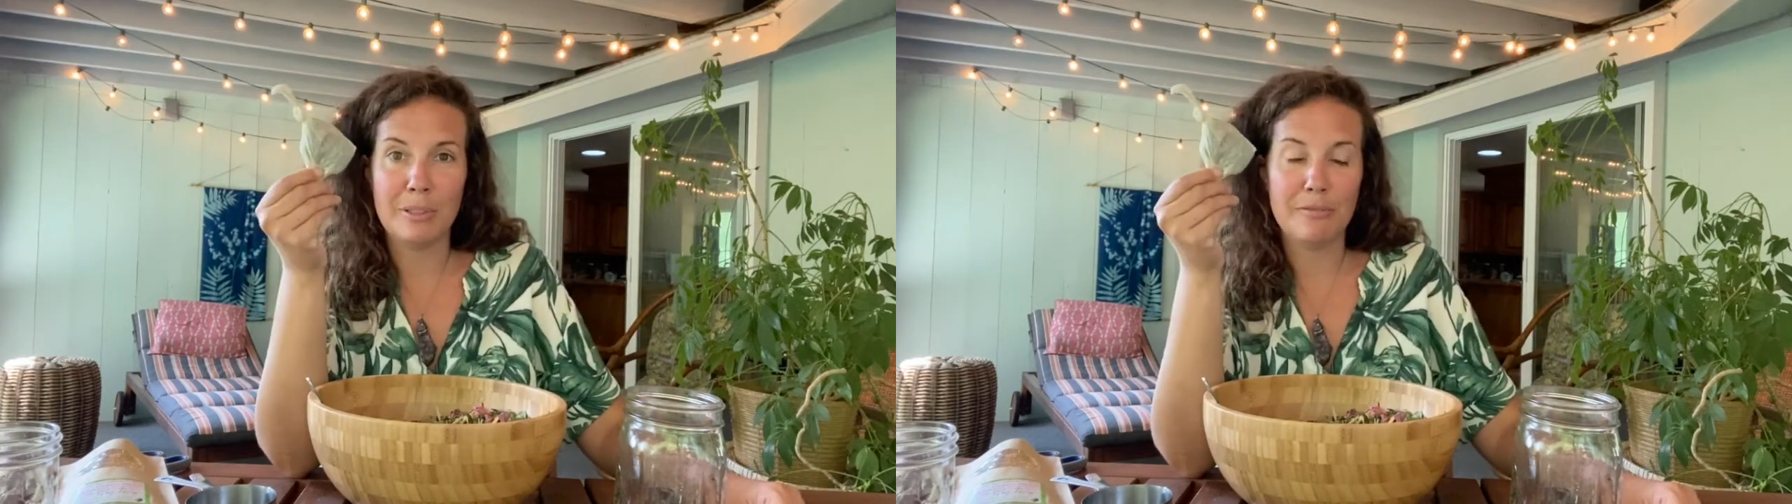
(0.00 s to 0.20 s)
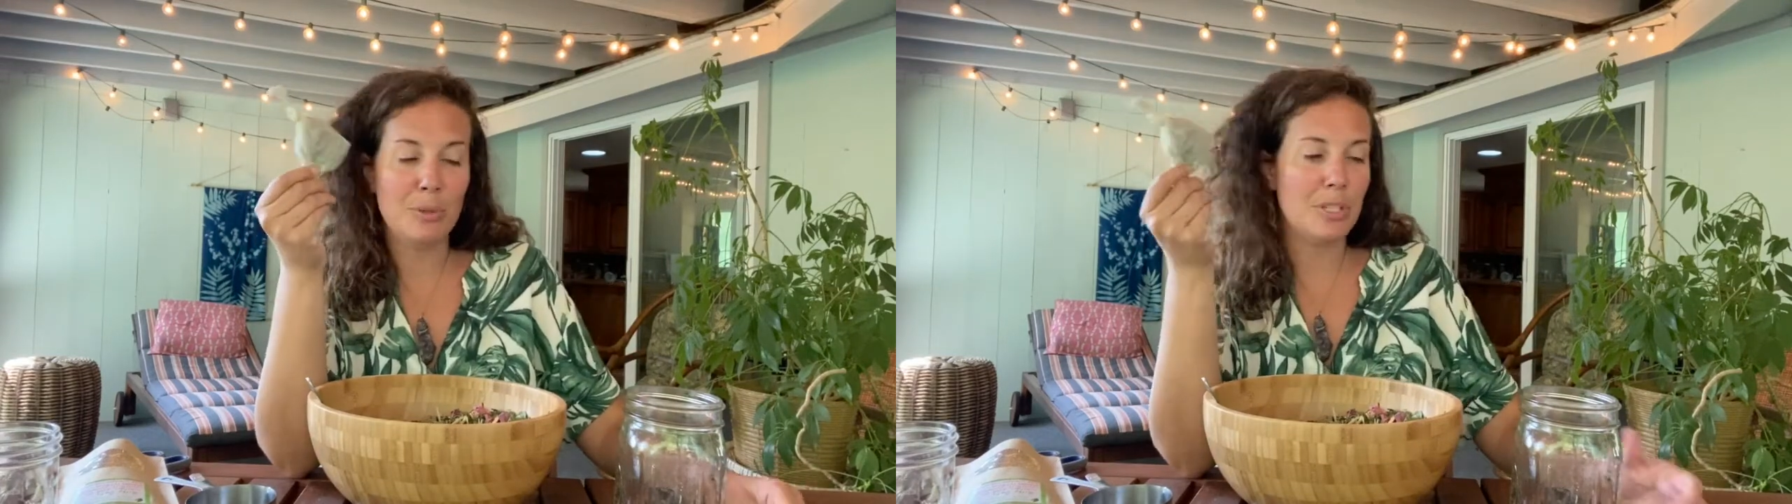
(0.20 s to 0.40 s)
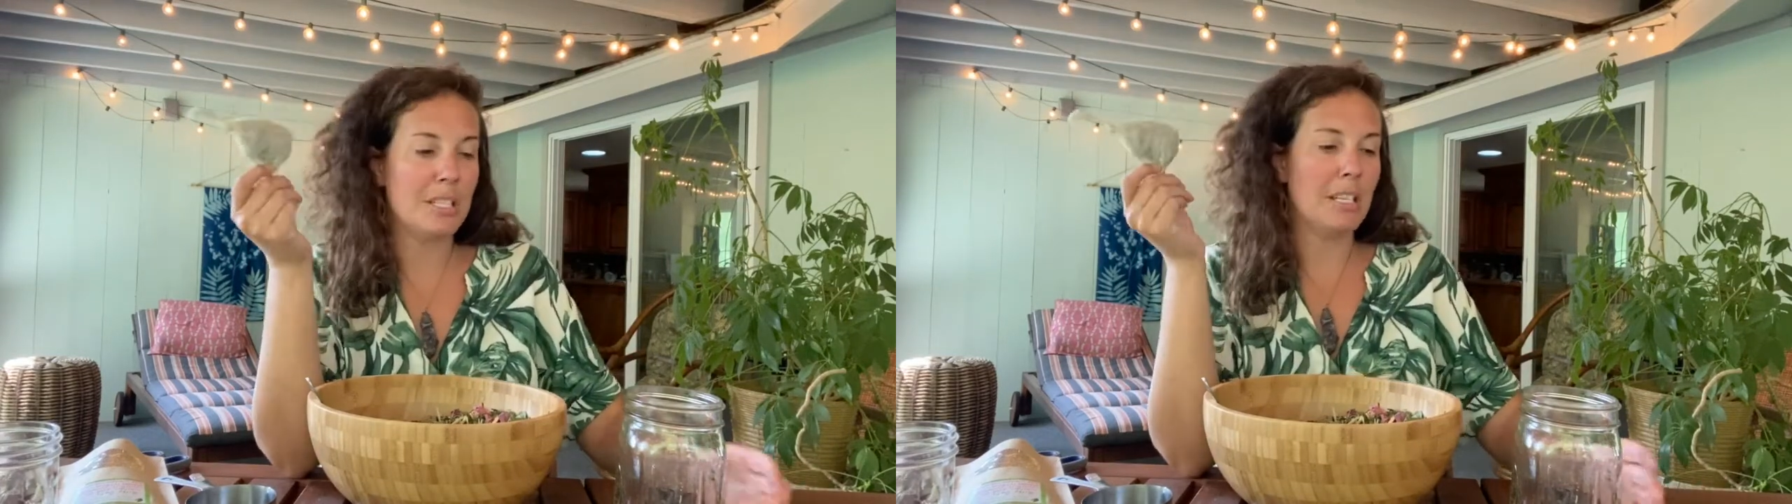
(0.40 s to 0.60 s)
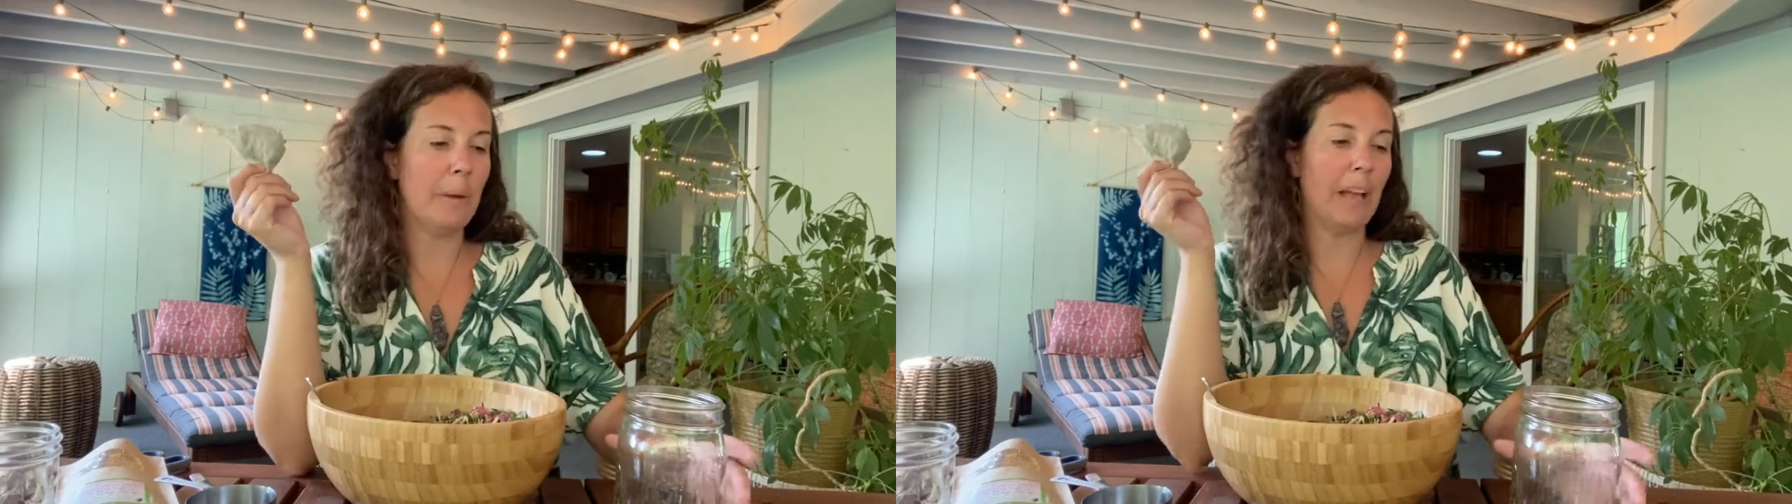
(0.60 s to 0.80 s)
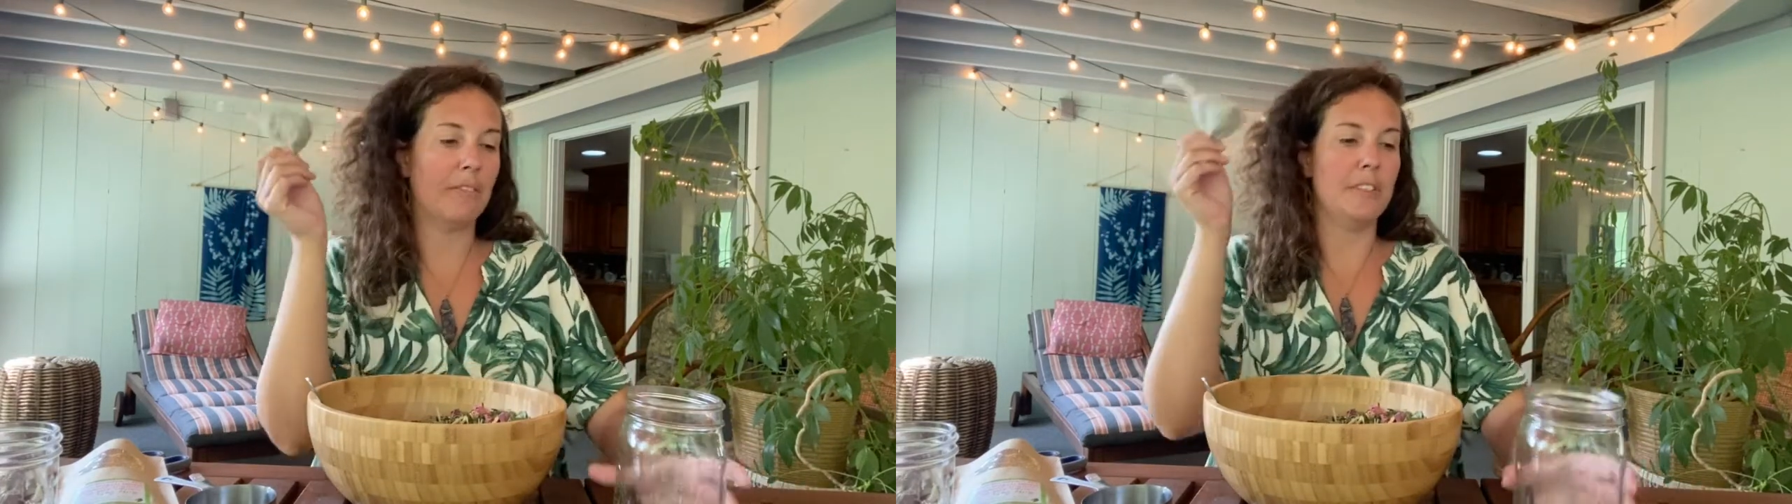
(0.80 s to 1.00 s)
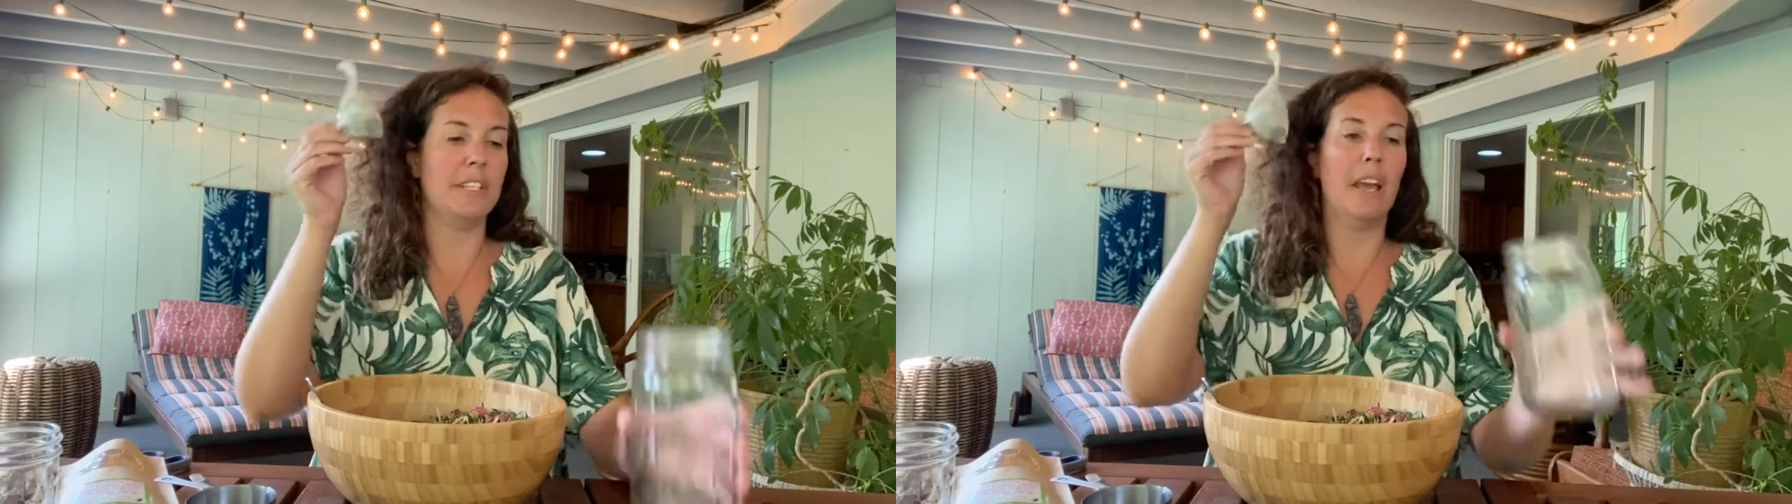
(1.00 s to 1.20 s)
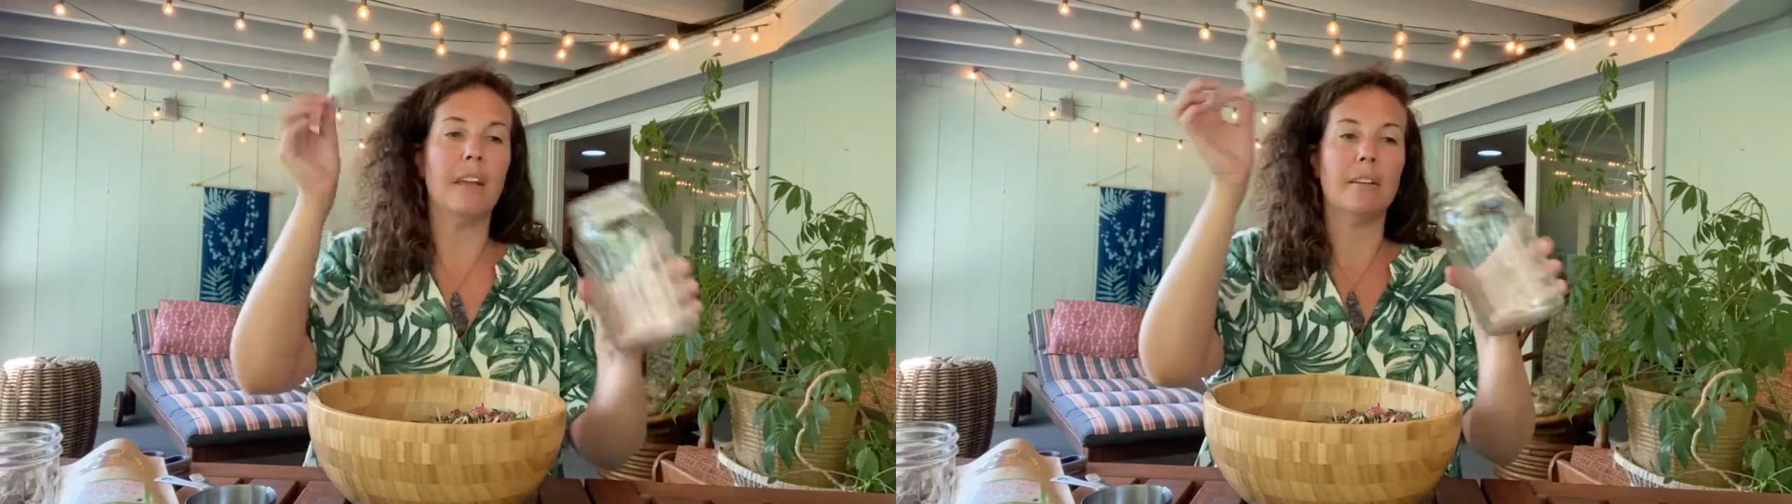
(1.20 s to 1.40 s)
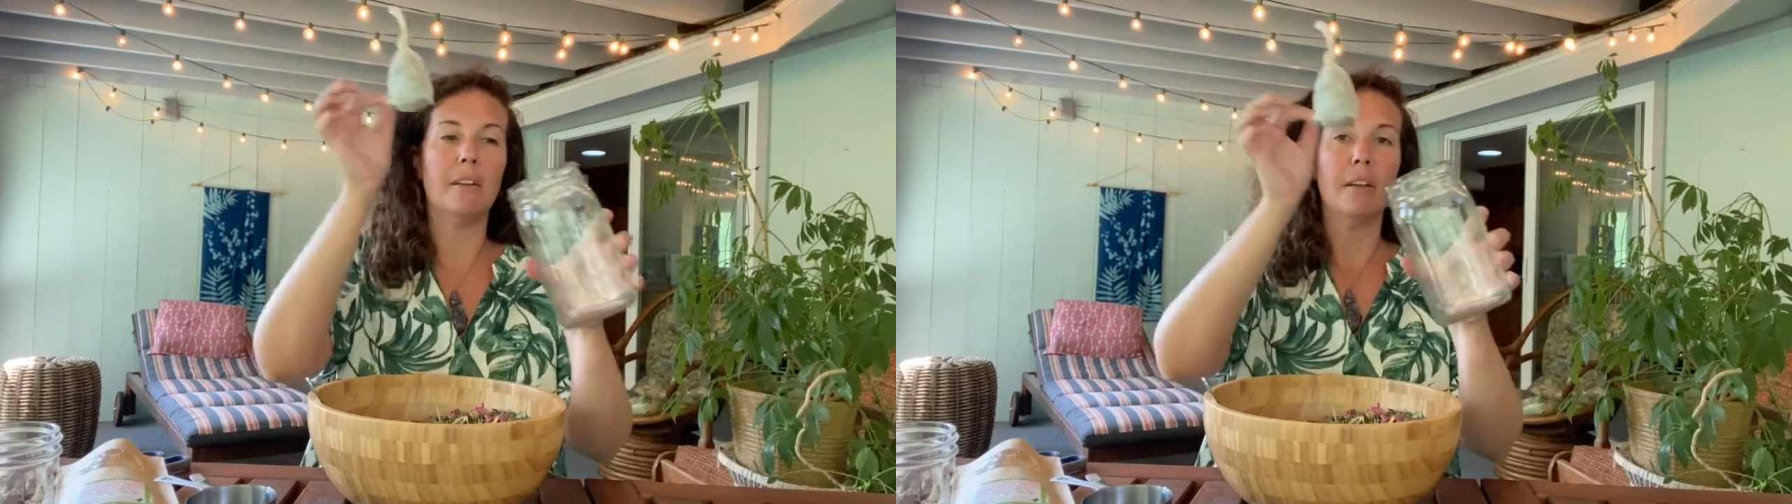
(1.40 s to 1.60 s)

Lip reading: Infusion tea bag for the day.